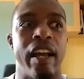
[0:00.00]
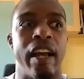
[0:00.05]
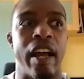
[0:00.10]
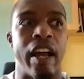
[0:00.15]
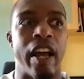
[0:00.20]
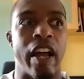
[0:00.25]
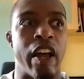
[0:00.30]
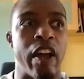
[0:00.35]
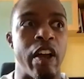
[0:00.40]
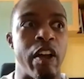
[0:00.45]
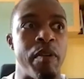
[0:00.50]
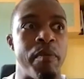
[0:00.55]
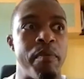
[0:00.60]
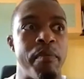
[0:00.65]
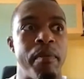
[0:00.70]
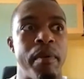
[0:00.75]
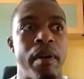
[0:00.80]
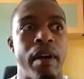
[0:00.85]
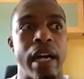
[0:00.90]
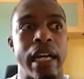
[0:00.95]

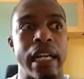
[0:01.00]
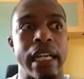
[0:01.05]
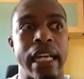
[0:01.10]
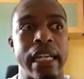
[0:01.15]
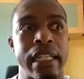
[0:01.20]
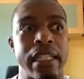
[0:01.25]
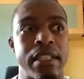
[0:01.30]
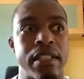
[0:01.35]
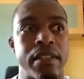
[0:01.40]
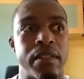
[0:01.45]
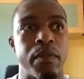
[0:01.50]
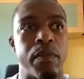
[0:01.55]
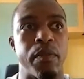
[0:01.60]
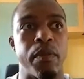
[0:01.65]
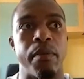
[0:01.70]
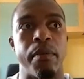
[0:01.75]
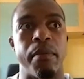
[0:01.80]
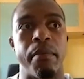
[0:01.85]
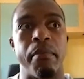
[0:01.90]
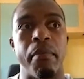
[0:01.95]
I guess
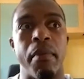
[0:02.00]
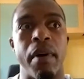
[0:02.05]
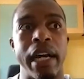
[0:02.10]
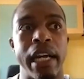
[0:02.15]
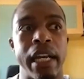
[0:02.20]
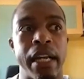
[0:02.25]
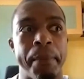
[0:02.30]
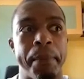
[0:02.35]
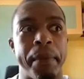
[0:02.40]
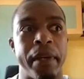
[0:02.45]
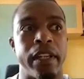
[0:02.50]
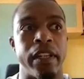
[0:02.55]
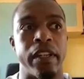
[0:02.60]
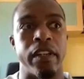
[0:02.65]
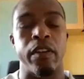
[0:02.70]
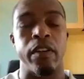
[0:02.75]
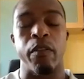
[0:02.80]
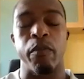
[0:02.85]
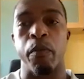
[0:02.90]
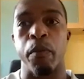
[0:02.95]
my
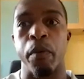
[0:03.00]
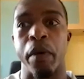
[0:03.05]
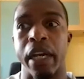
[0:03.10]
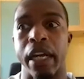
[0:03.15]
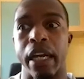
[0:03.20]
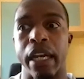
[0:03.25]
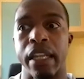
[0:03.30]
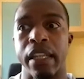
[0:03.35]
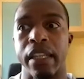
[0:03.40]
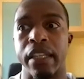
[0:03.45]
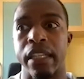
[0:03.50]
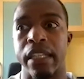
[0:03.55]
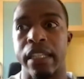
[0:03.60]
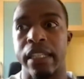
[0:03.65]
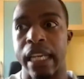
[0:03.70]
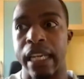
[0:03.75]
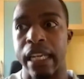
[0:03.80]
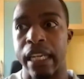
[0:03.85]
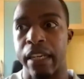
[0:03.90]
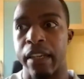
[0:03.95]
opinion of where the
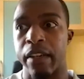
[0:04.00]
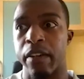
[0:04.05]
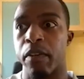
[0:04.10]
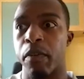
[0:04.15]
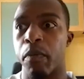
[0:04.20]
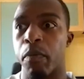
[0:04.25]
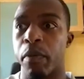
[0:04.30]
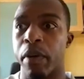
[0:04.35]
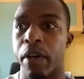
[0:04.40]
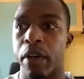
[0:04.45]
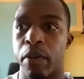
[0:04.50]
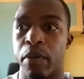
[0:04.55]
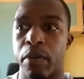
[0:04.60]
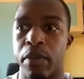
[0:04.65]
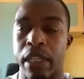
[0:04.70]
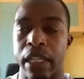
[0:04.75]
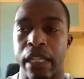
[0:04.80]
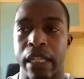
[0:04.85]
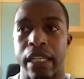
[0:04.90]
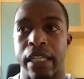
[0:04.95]
dating
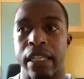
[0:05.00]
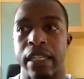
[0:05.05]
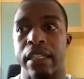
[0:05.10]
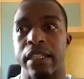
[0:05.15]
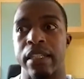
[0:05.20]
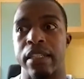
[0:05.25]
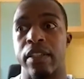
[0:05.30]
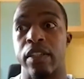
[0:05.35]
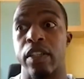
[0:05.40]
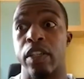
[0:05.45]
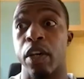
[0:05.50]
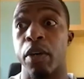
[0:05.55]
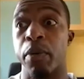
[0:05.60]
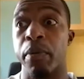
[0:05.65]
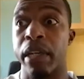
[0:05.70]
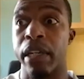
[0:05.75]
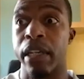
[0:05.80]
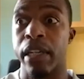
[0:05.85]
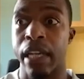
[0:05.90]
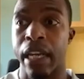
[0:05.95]
world is
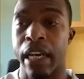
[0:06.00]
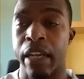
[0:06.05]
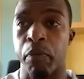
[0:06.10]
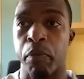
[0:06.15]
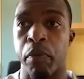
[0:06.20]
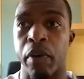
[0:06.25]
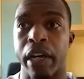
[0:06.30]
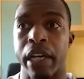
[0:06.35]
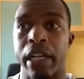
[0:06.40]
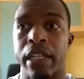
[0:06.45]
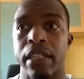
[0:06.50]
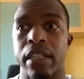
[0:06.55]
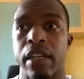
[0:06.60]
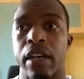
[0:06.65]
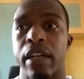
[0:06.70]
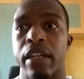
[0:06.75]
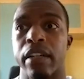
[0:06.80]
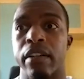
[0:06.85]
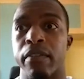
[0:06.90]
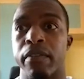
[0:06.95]
going and why it's
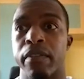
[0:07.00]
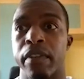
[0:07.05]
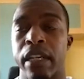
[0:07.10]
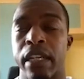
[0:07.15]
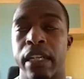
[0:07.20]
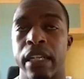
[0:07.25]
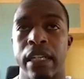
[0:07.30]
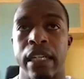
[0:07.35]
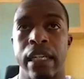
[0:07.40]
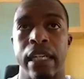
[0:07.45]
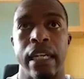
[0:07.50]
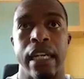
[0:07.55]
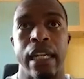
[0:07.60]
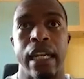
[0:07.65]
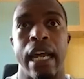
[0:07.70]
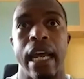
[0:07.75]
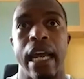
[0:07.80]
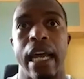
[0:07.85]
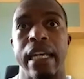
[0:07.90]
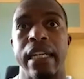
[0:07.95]
kind of
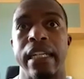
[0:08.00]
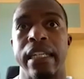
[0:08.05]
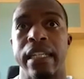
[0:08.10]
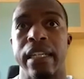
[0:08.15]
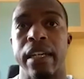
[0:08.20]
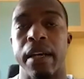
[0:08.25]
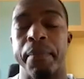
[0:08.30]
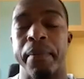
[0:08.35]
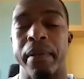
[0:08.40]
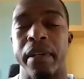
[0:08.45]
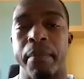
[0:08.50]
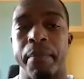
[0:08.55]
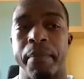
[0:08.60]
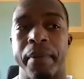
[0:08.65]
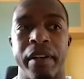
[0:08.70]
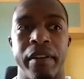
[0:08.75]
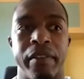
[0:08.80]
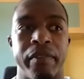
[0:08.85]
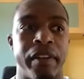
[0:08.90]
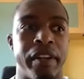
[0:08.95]
ending up in a
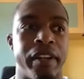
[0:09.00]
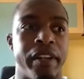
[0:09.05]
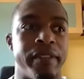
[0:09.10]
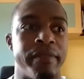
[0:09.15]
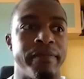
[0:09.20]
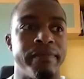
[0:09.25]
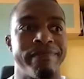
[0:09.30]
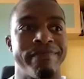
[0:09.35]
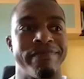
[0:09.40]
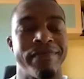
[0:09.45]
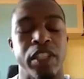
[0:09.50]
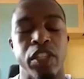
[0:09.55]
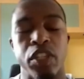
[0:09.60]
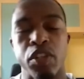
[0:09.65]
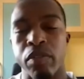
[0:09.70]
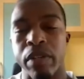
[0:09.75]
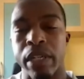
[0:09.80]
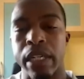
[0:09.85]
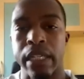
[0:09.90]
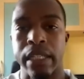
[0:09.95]
bit of a
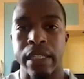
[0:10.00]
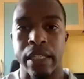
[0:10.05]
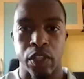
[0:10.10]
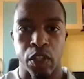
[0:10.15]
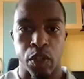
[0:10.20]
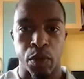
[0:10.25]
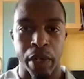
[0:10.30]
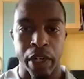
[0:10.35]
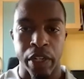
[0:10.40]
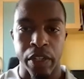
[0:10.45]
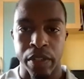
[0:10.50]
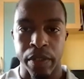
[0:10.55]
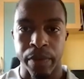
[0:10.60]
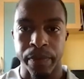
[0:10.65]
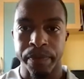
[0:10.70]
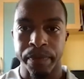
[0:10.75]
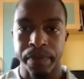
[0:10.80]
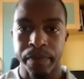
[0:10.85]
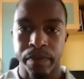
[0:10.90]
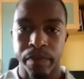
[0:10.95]
tricky
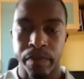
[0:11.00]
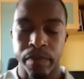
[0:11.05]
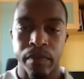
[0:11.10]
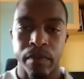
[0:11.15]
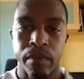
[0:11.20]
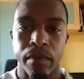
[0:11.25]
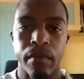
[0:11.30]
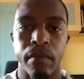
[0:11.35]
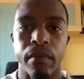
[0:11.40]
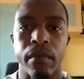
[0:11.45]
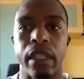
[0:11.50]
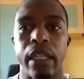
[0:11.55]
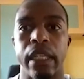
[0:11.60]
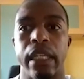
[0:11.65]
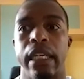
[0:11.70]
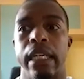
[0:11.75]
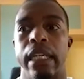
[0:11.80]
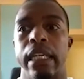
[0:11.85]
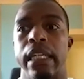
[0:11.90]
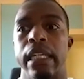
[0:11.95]
situation
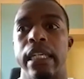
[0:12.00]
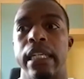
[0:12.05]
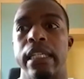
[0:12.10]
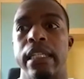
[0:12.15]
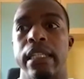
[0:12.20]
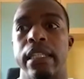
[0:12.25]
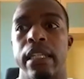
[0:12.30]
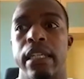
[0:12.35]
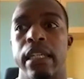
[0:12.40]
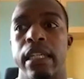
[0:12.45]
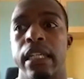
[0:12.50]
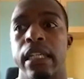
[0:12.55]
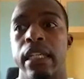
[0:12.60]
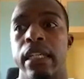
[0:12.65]
is,